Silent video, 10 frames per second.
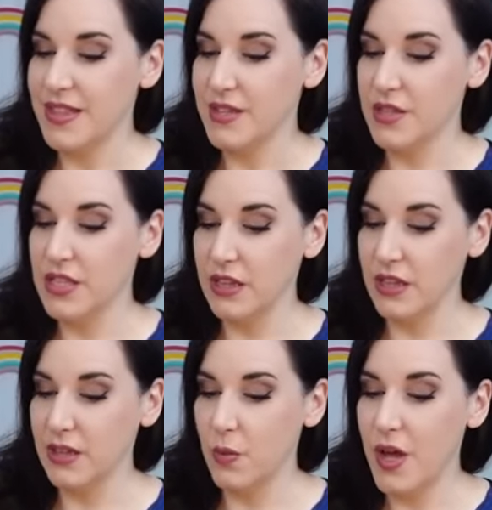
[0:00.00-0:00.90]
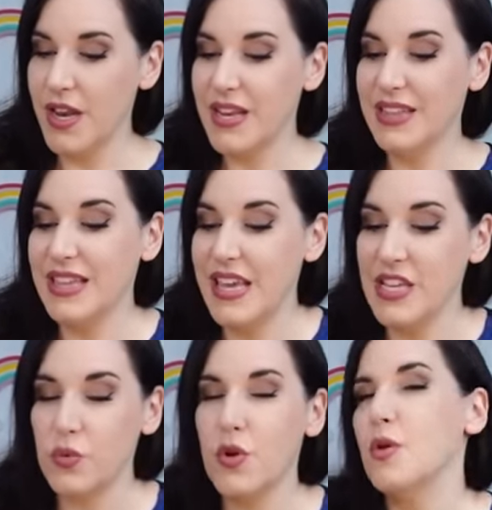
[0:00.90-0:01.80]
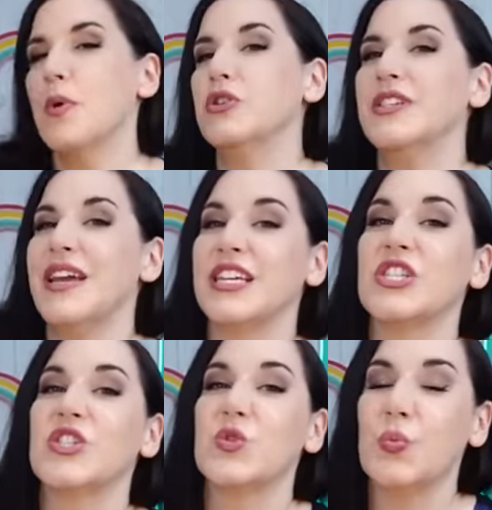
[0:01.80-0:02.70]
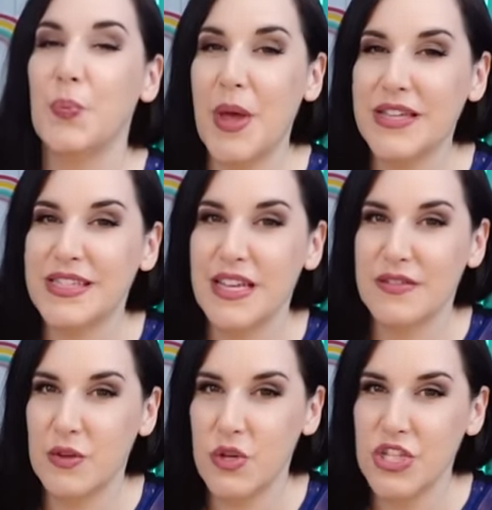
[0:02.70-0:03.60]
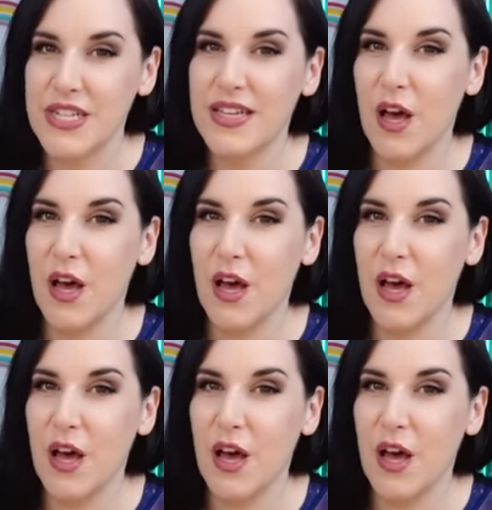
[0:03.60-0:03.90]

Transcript: This is the little one. These were the most expensive squishies